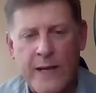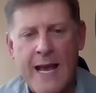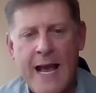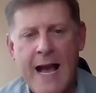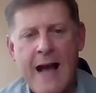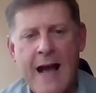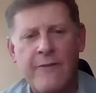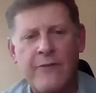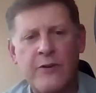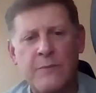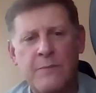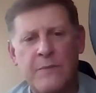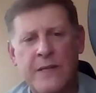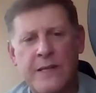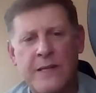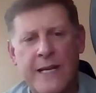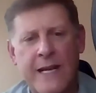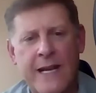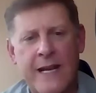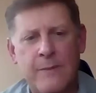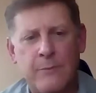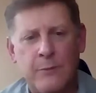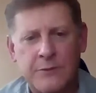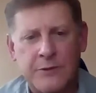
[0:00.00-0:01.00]
haven't been
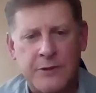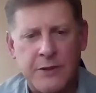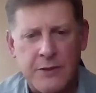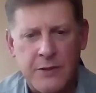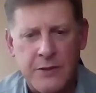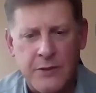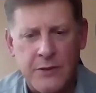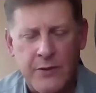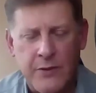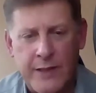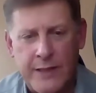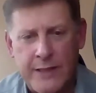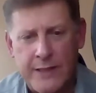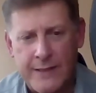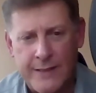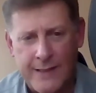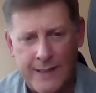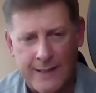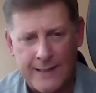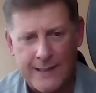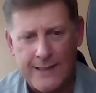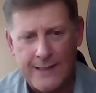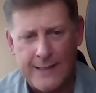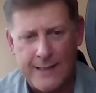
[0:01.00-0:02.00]
able to do any
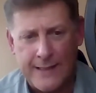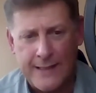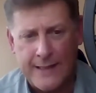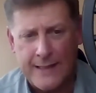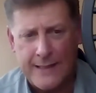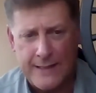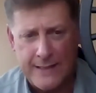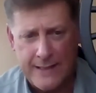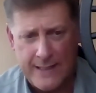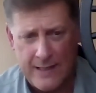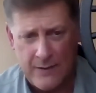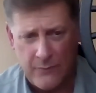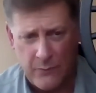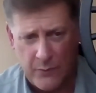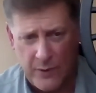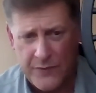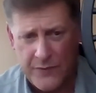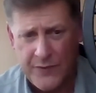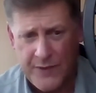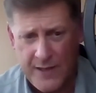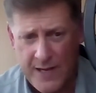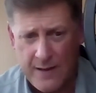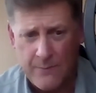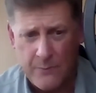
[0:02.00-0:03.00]
nugget hunting yet
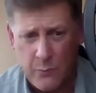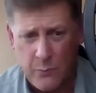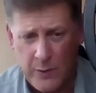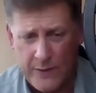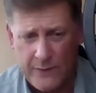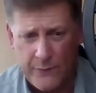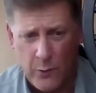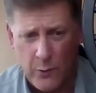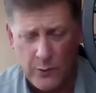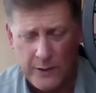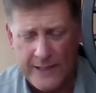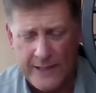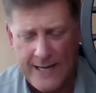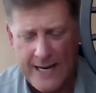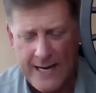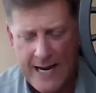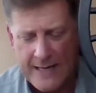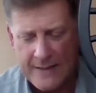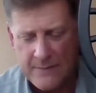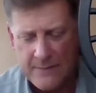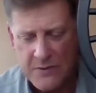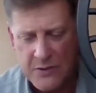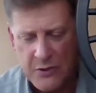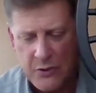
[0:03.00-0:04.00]
with them. We've only
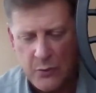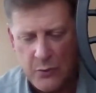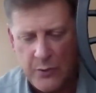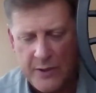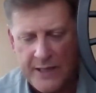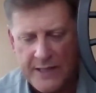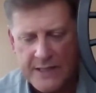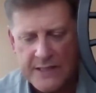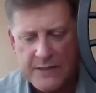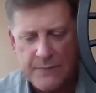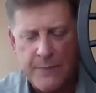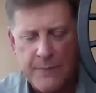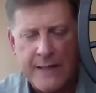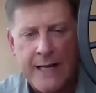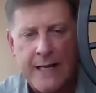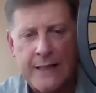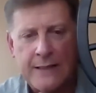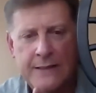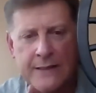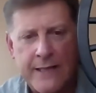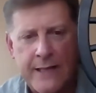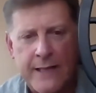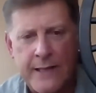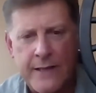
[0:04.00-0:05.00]
had them 2 weeks, but
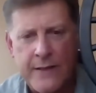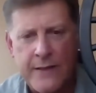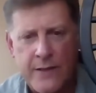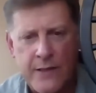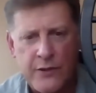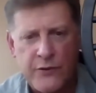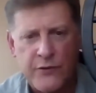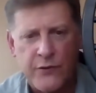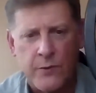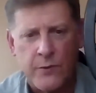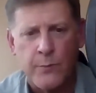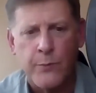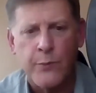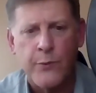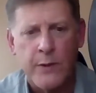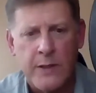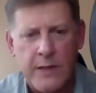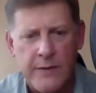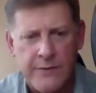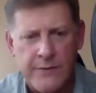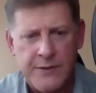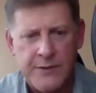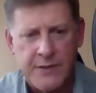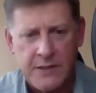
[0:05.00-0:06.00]
I'll tell you this from
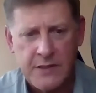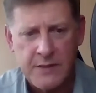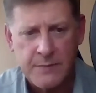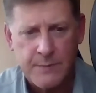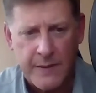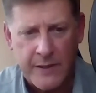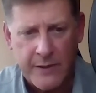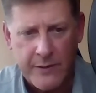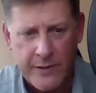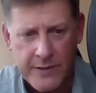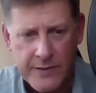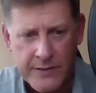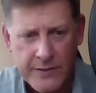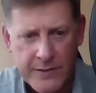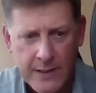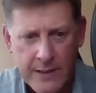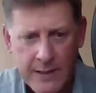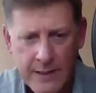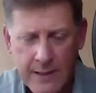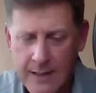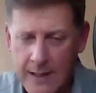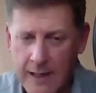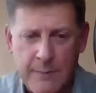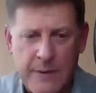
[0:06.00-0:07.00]
previous experience.
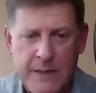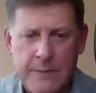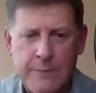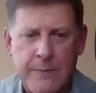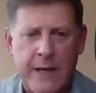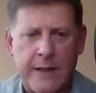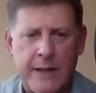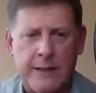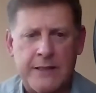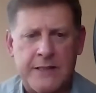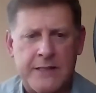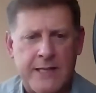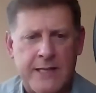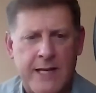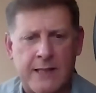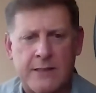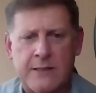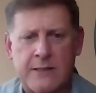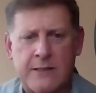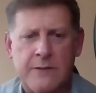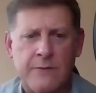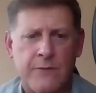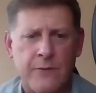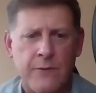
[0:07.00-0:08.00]
I've been metal
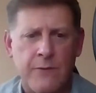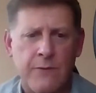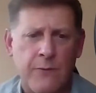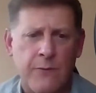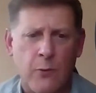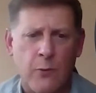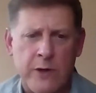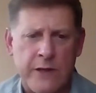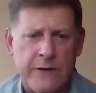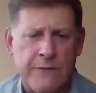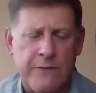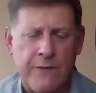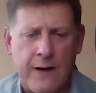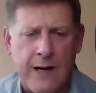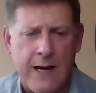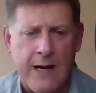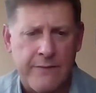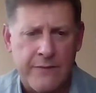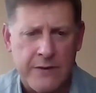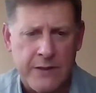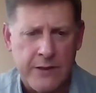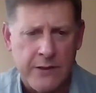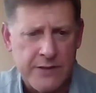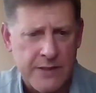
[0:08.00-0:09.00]
detecting for
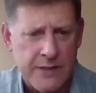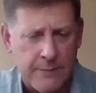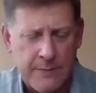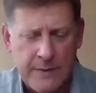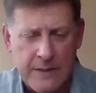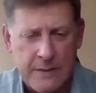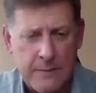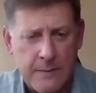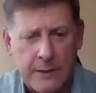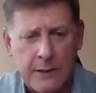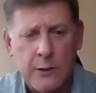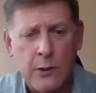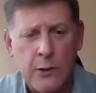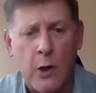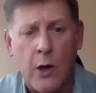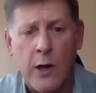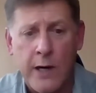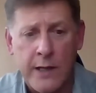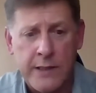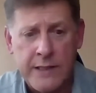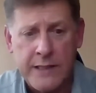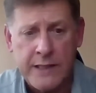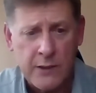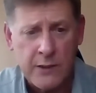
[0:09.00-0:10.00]
45 years. I've been
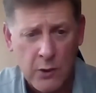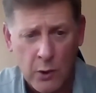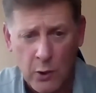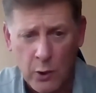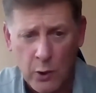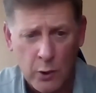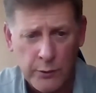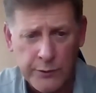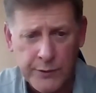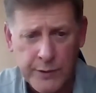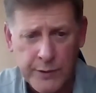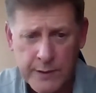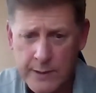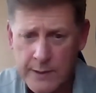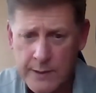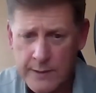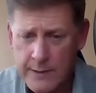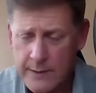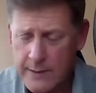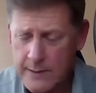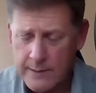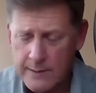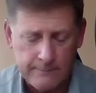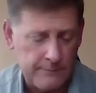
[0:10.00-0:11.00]
hunting gold
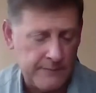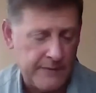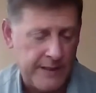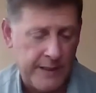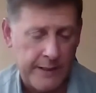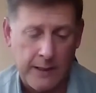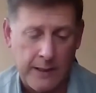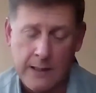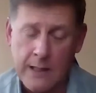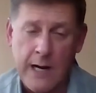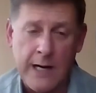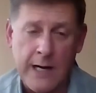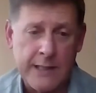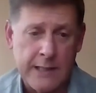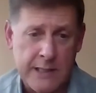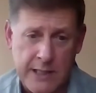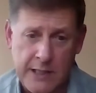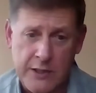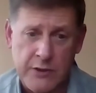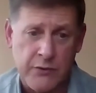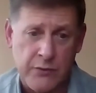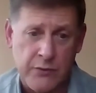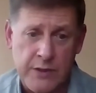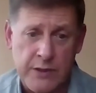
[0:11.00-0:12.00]
in a lot of
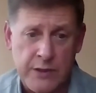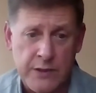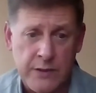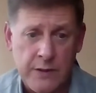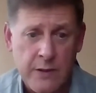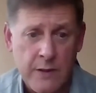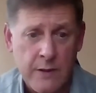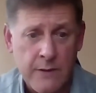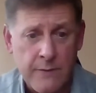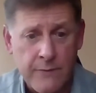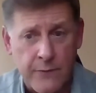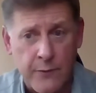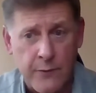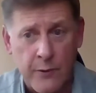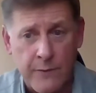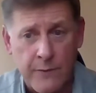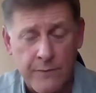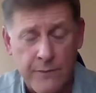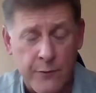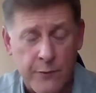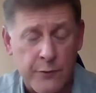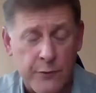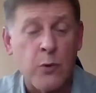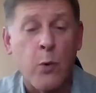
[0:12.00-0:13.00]
countries
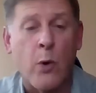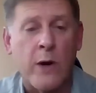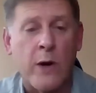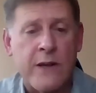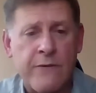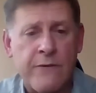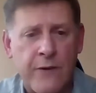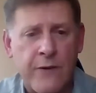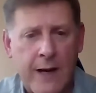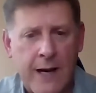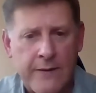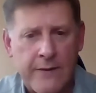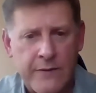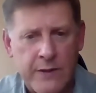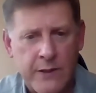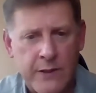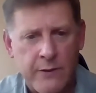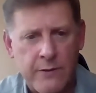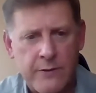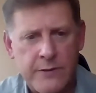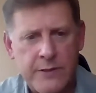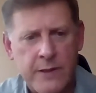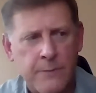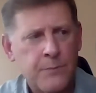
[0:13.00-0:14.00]
for 25
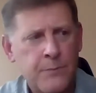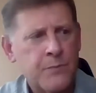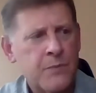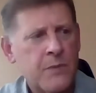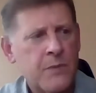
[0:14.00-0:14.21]
years.